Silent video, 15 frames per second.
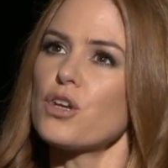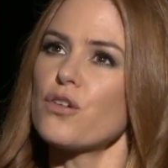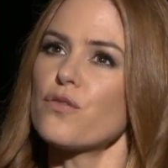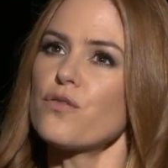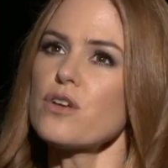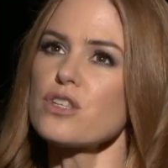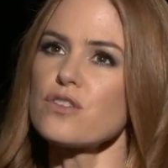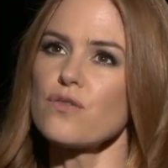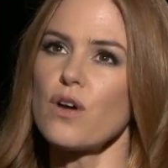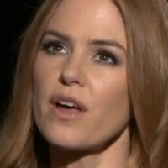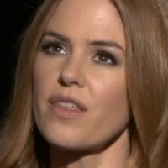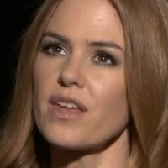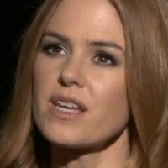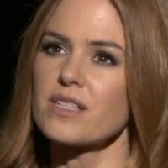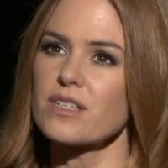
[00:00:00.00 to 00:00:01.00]
First of all, I
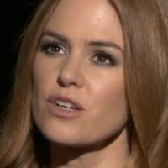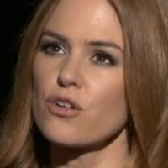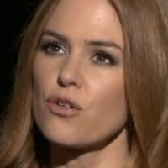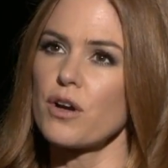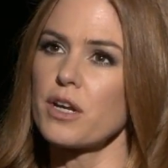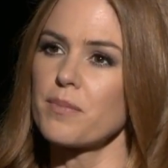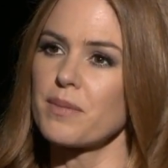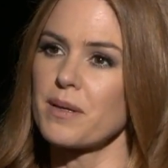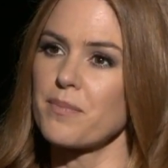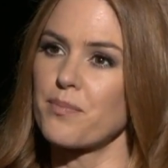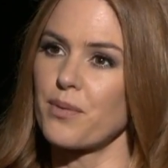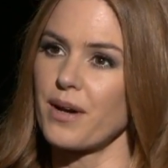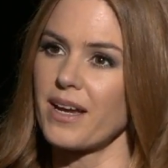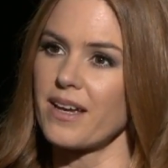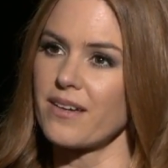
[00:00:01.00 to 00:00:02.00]
think he's incredibly
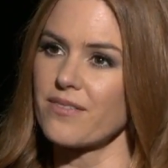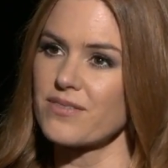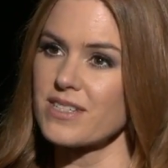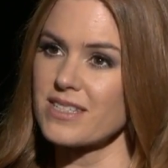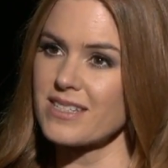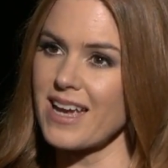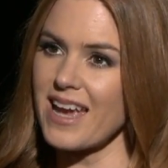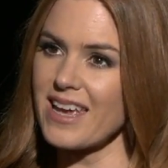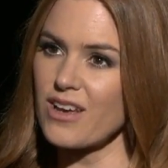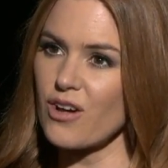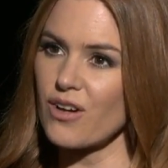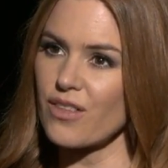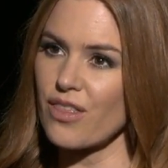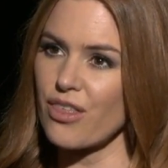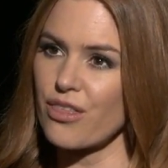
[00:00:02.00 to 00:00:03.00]
brave to take
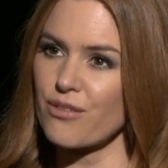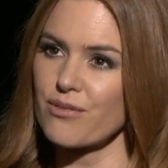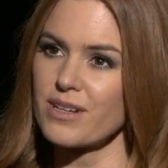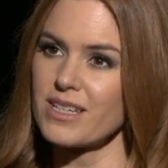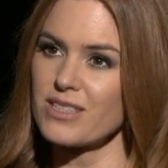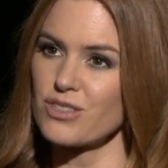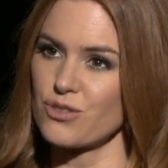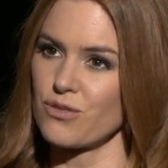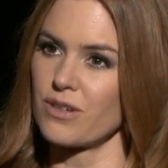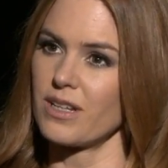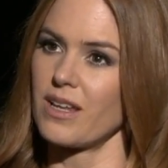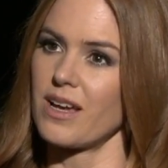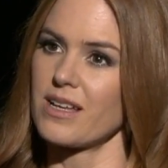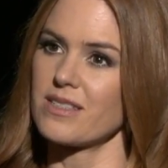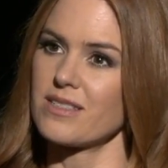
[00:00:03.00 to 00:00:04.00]
on 3
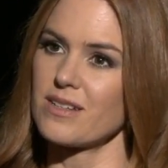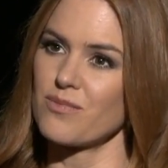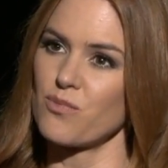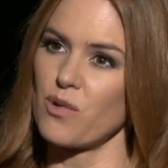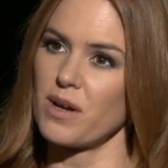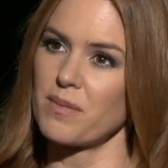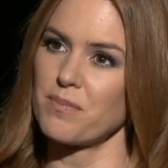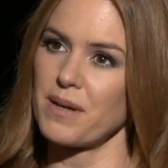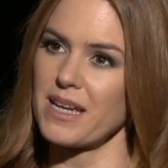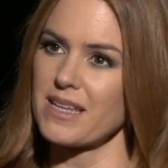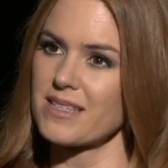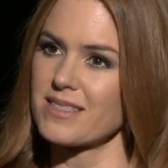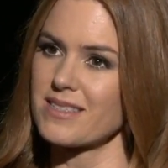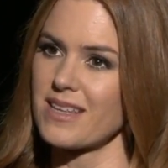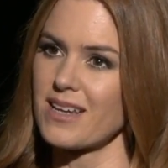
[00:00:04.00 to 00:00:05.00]
storylines in one
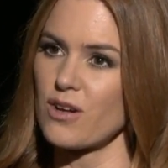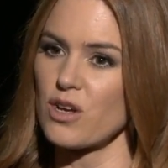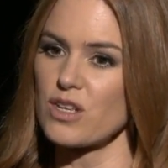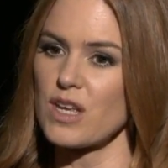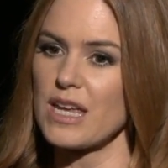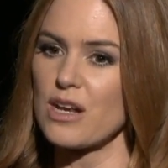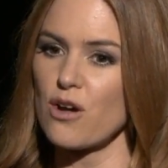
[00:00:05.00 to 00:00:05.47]
piece. That it